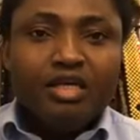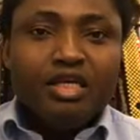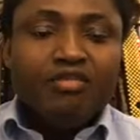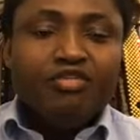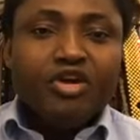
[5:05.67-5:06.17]

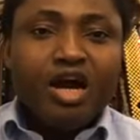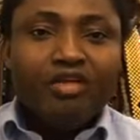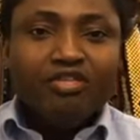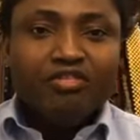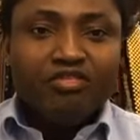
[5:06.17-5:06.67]
if you
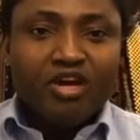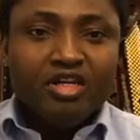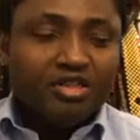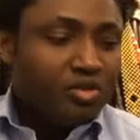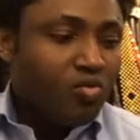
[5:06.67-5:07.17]
have a
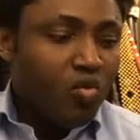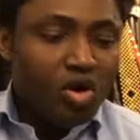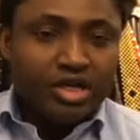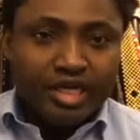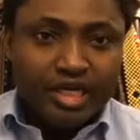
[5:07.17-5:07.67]
friend
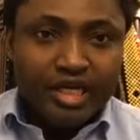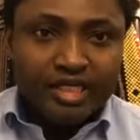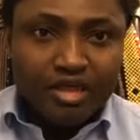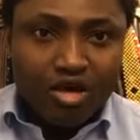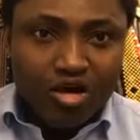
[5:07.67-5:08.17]
working in
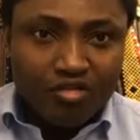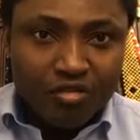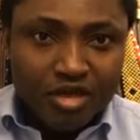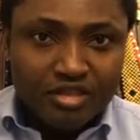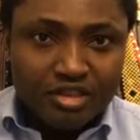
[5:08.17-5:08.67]
the
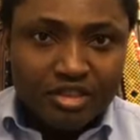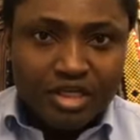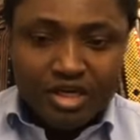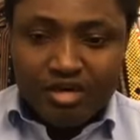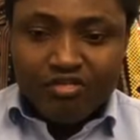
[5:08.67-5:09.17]
government
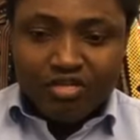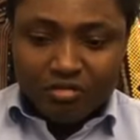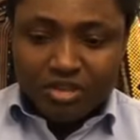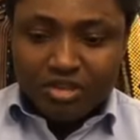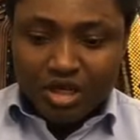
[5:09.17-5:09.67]
from
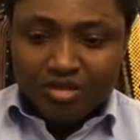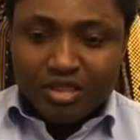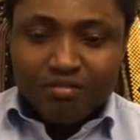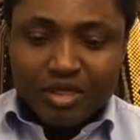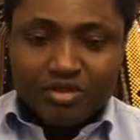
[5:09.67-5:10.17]
the
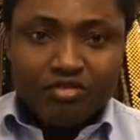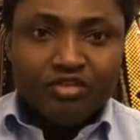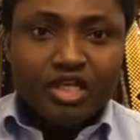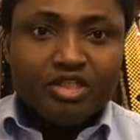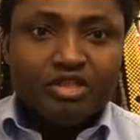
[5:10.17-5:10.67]
southern part of
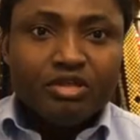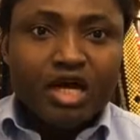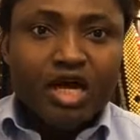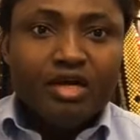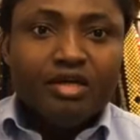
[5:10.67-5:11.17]

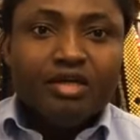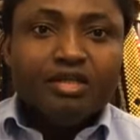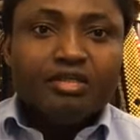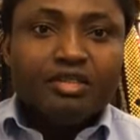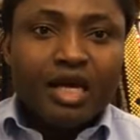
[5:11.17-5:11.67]
Nigeria,
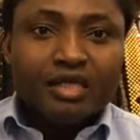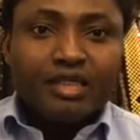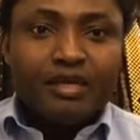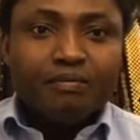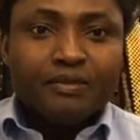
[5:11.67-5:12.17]
tag
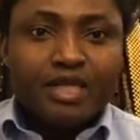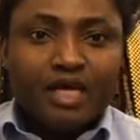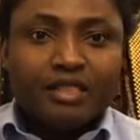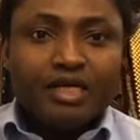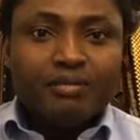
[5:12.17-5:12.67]

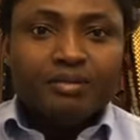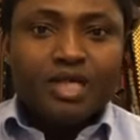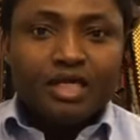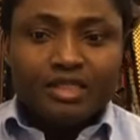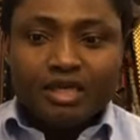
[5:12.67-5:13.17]
them.
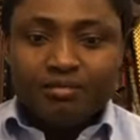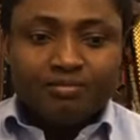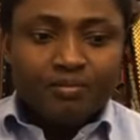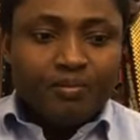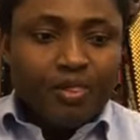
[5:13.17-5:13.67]

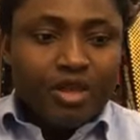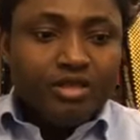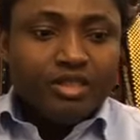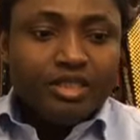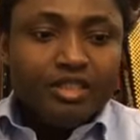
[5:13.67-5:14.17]

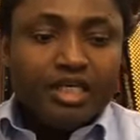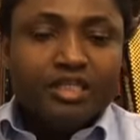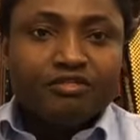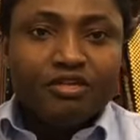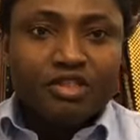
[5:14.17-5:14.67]
This
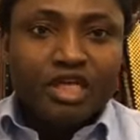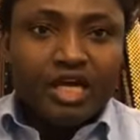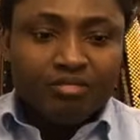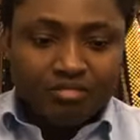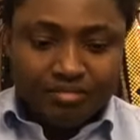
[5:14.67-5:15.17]
is for
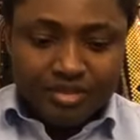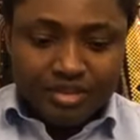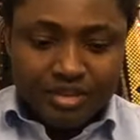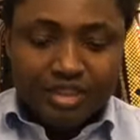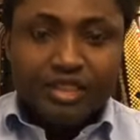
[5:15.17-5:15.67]
them.
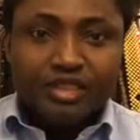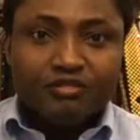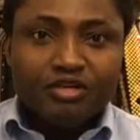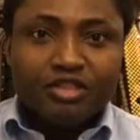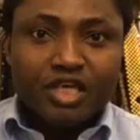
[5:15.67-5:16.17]
This is
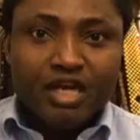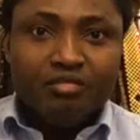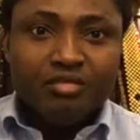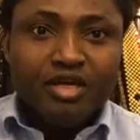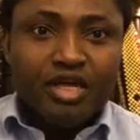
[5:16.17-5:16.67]
for
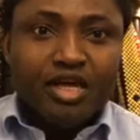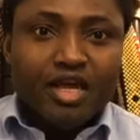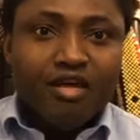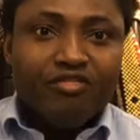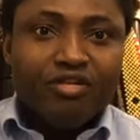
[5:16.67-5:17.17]
them.
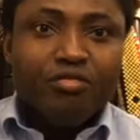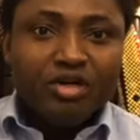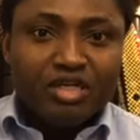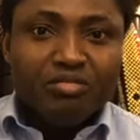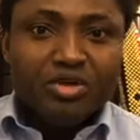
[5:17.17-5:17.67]

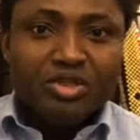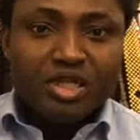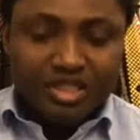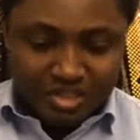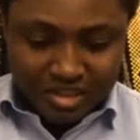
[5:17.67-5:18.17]
Everybody must
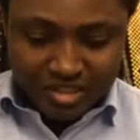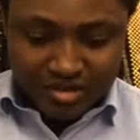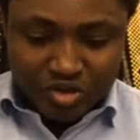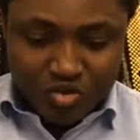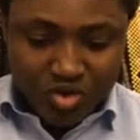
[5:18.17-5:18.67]

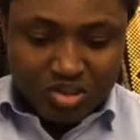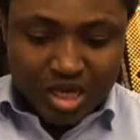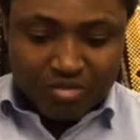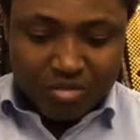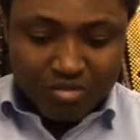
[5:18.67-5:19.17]
listen to what
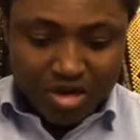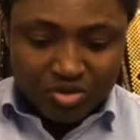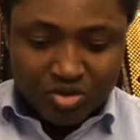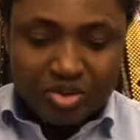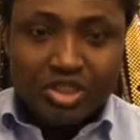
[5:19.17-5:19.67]
I'm about
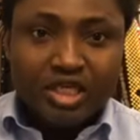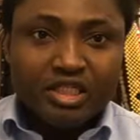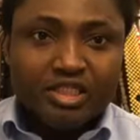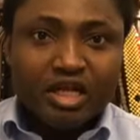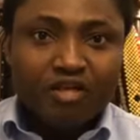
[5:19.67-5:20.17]
to say
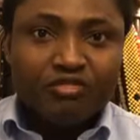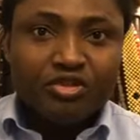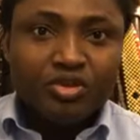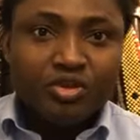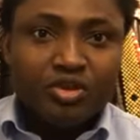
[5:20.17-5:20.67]
this
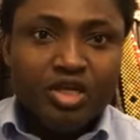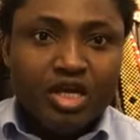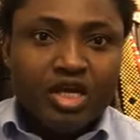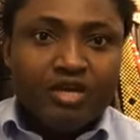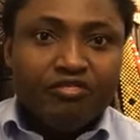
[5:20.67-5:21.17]
afternoon.
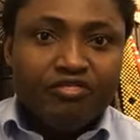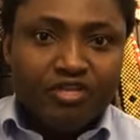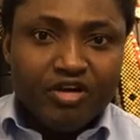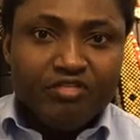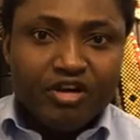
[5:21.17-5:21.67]

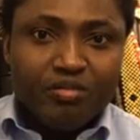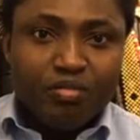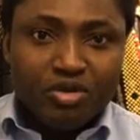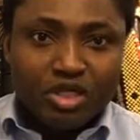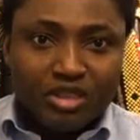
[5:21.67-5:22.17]
Very, very
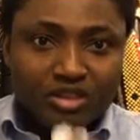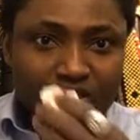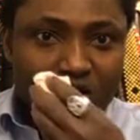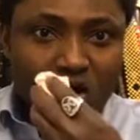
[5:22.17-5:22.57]
important.